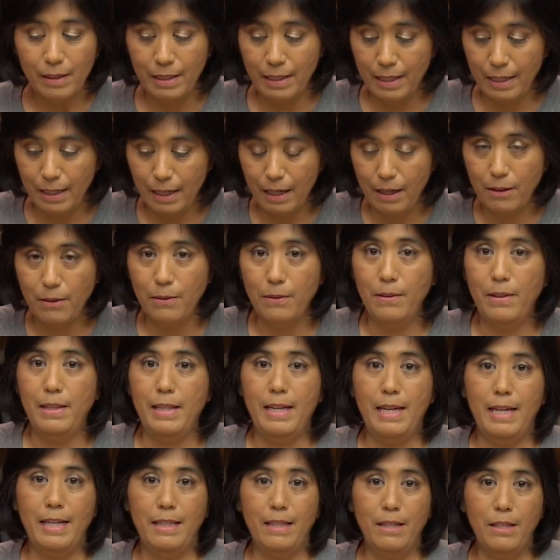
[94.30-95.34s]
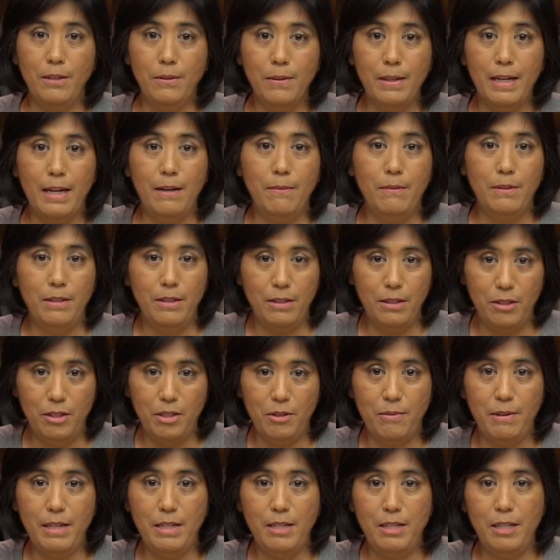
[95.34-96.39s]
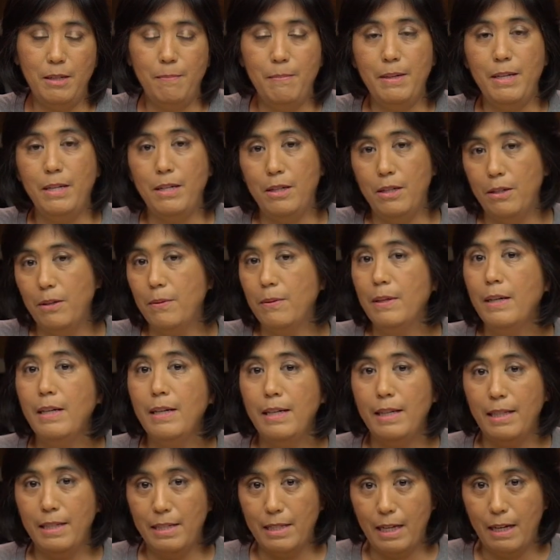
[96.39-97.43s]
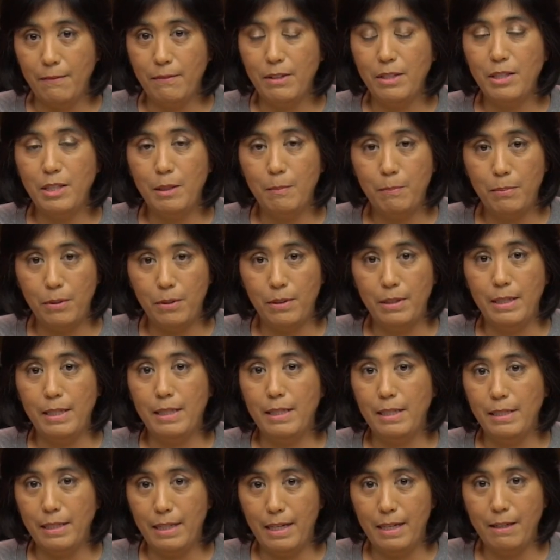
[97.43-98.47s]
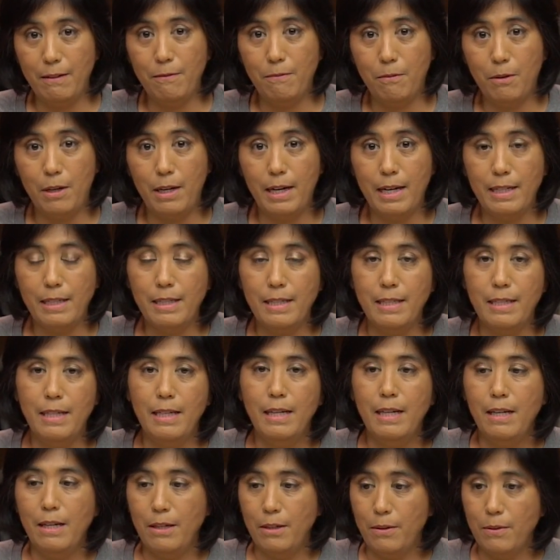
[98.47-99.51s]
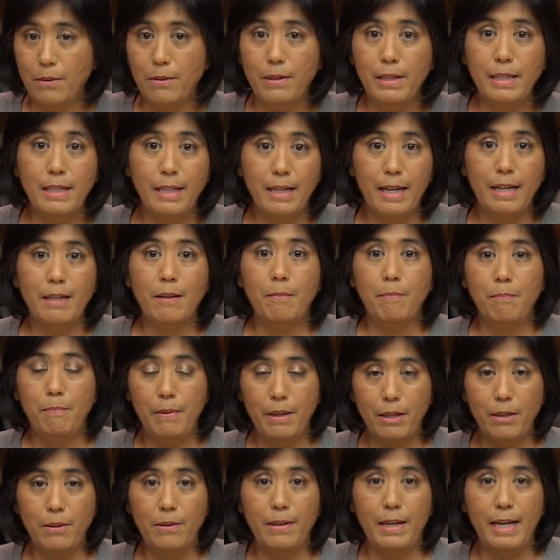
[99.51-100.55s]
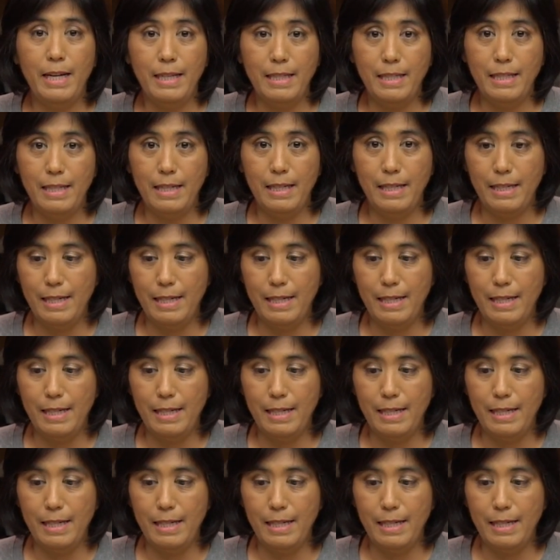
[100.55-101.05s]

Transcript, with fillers: The other thing that you get with a discrete GPU, it's obviously pulling a lot of watts. You're going to get a bigger AC